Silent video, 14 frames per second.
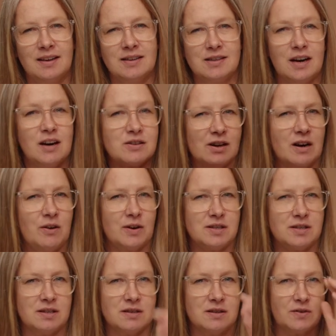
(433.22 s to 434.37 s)
So here's our
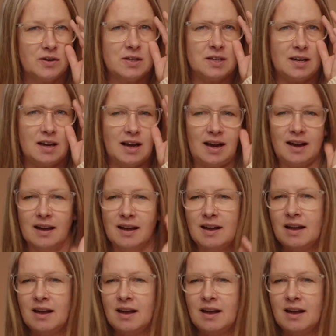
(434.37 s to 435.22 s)
questions for today.